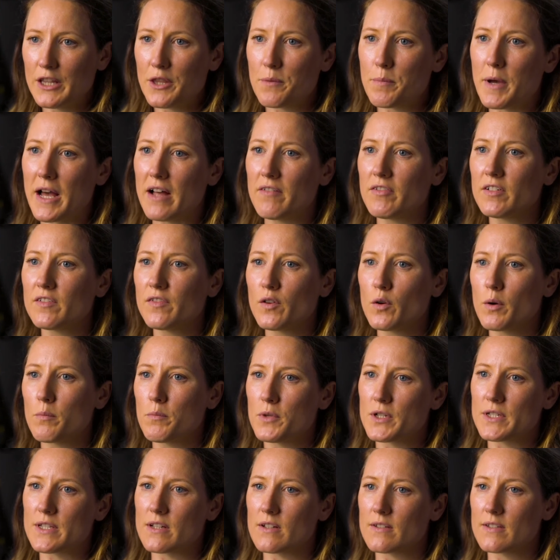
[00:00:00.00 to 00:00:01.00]
The pelvic floor
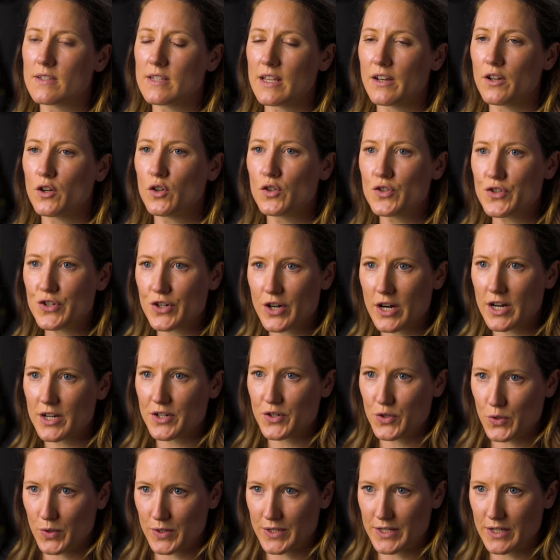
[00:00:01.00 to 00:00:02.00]
muscles sit under
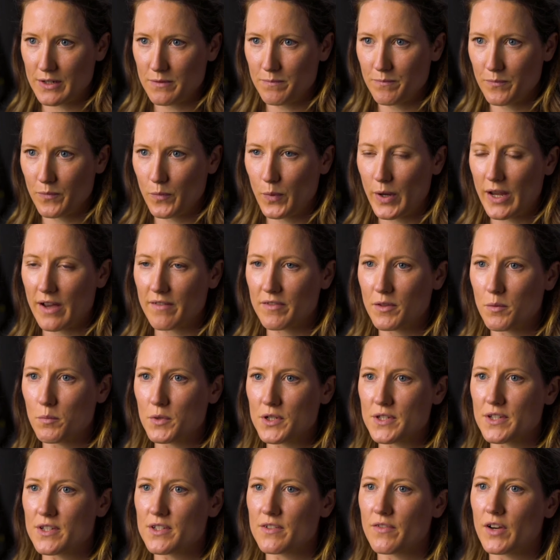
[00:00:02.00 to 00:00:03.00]
our torso. We have the
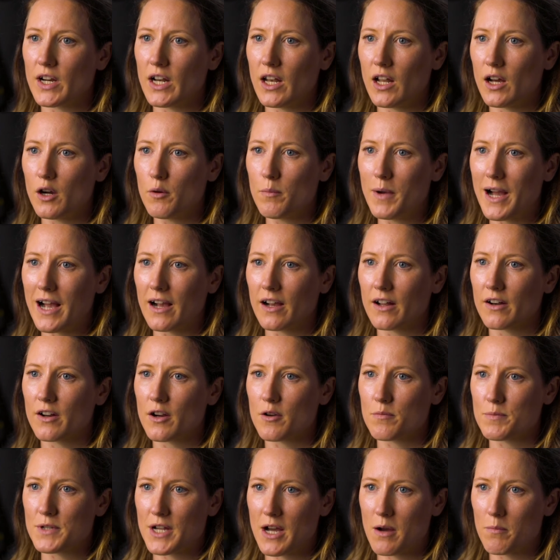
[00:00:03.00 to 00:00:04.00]
muscles of our low back and
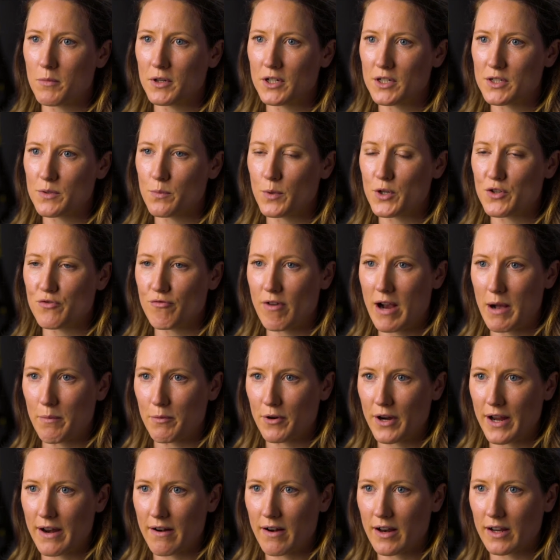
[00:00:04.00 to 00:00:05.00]
our abdominals which
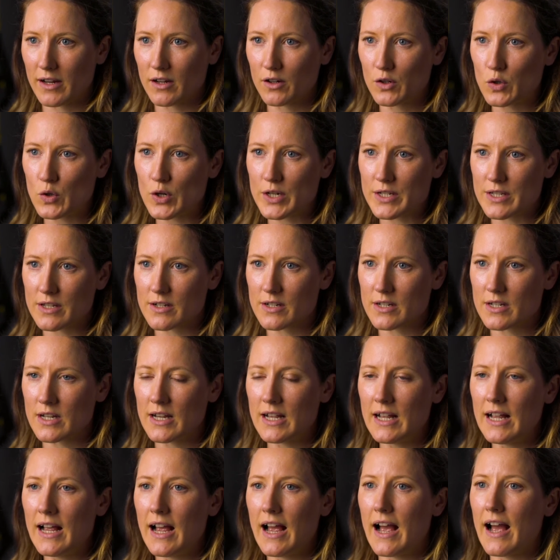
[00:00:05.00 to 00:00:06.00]
wrap around like a corset,
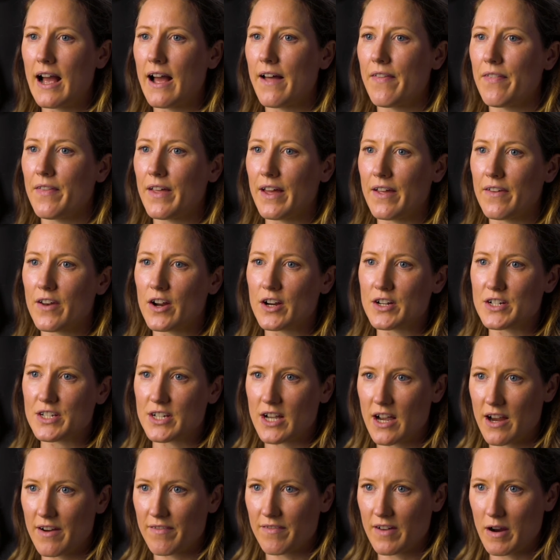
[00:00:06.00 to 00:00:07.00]
and then our
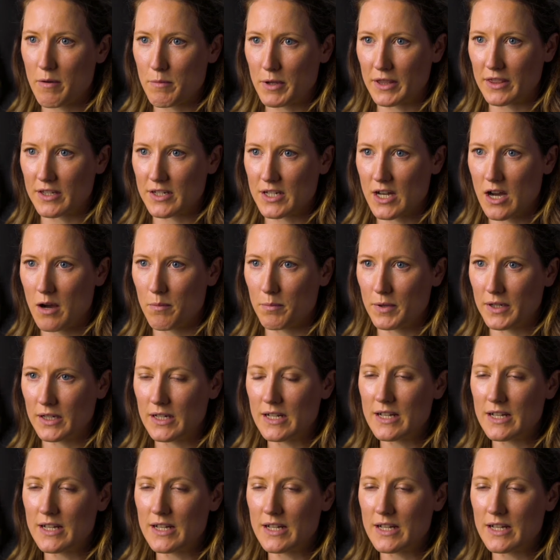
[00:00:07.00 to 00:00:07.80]
diaphragm at the top.